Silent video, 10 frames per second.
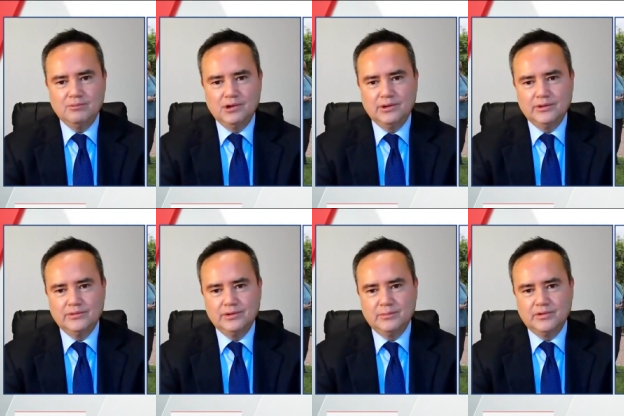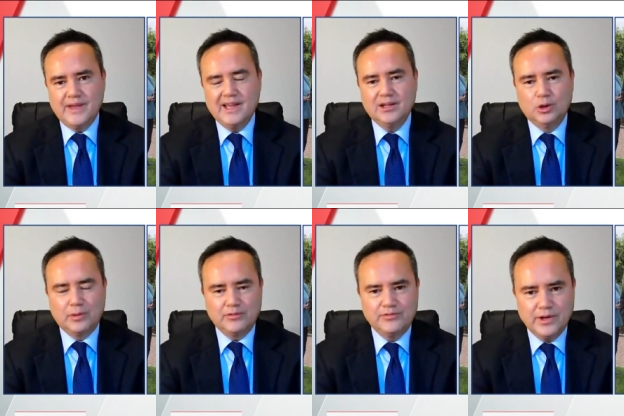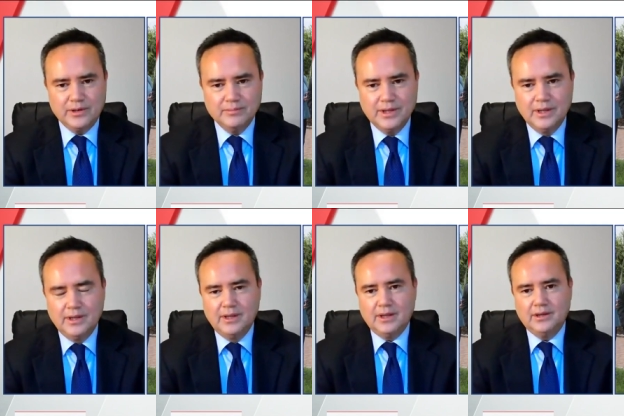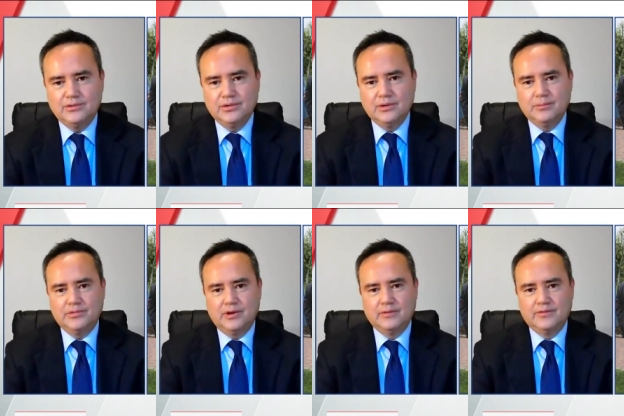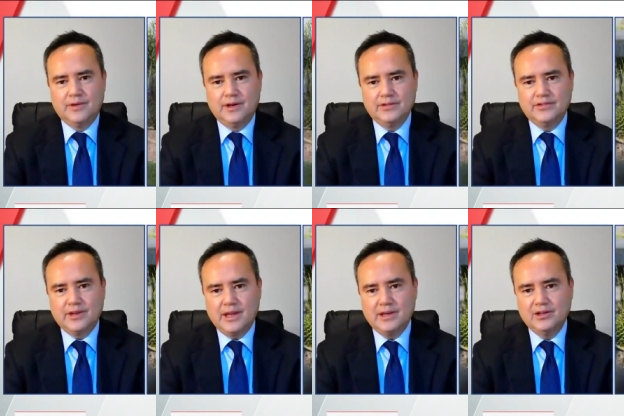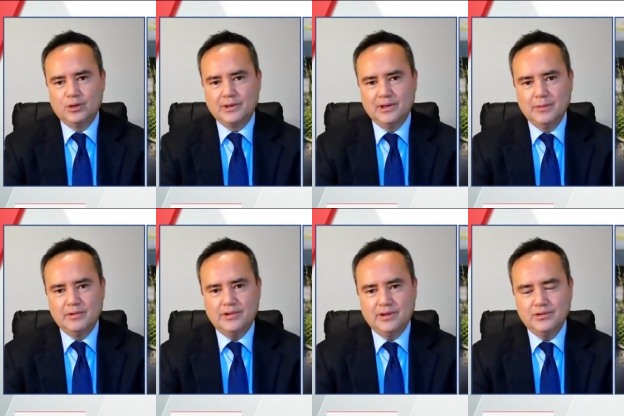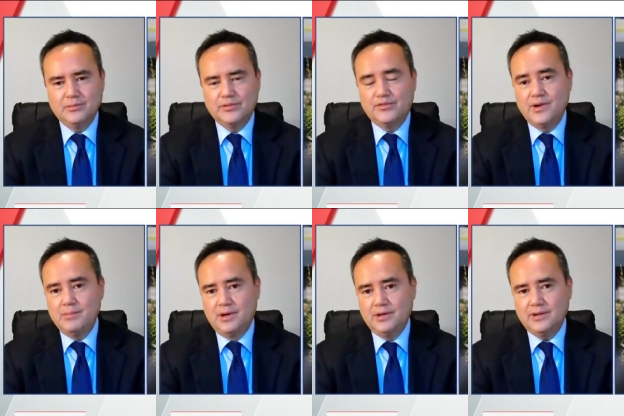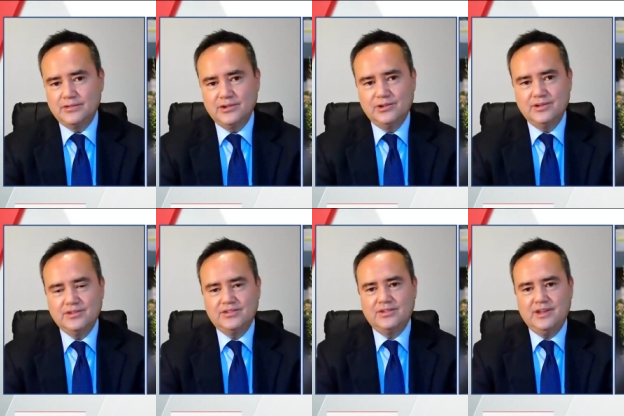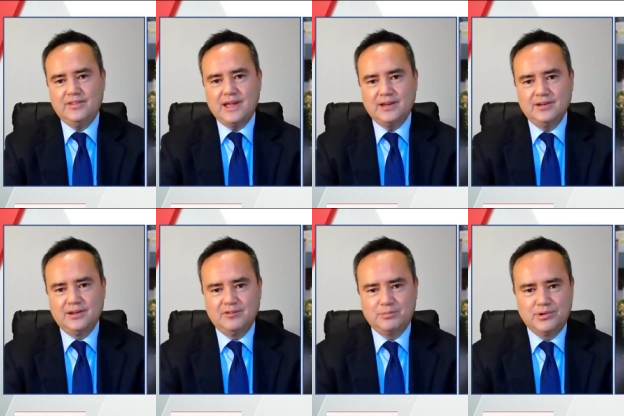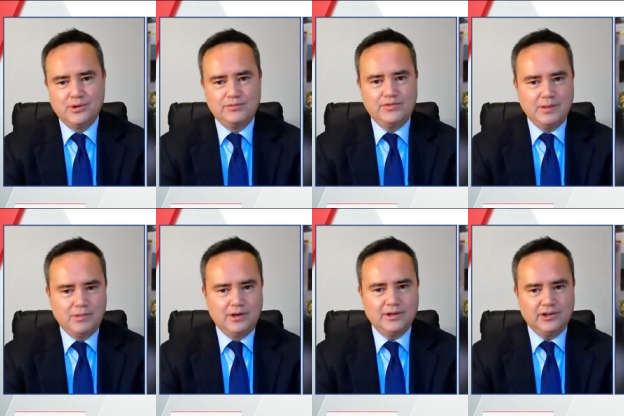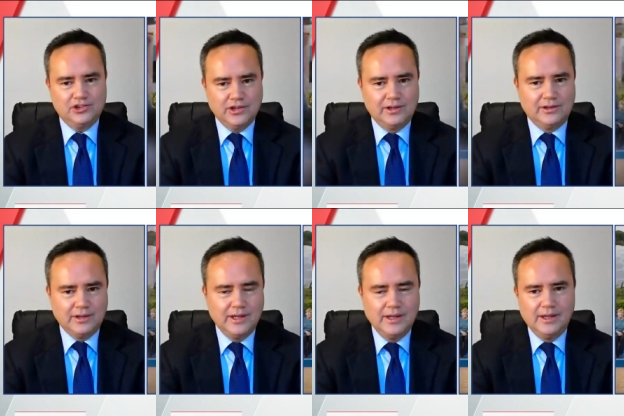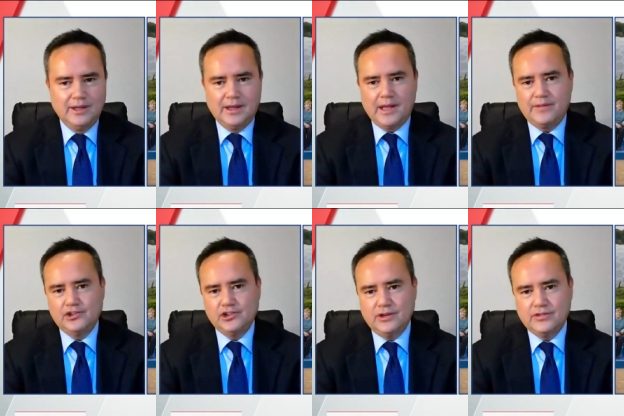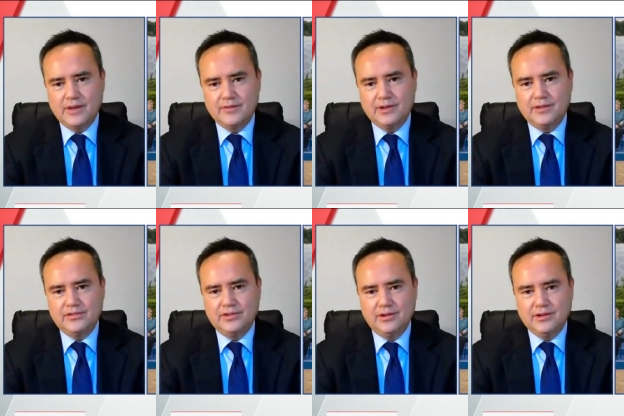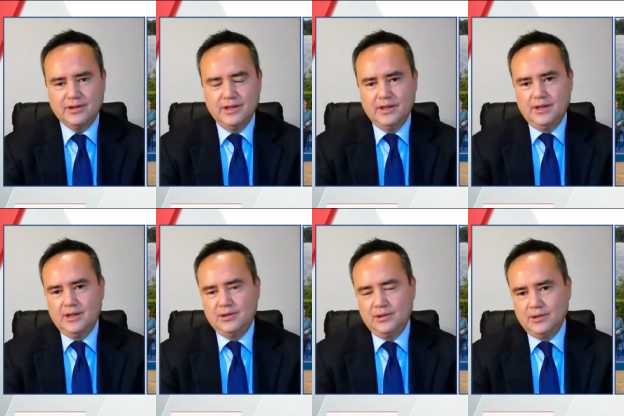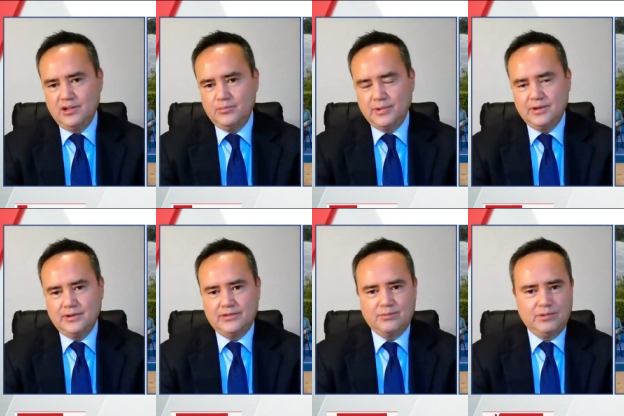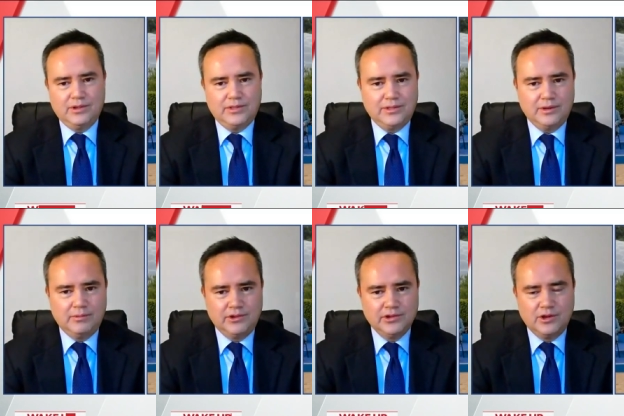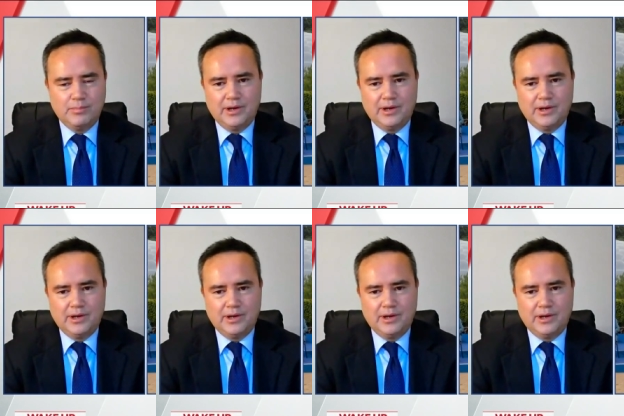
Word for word: the world in terms of economic freedom, in terms of advancing economic liberty, in terms of free markets. You didn't see that kind of pro free market agenda at the G7 this year not least because with uh, with Joe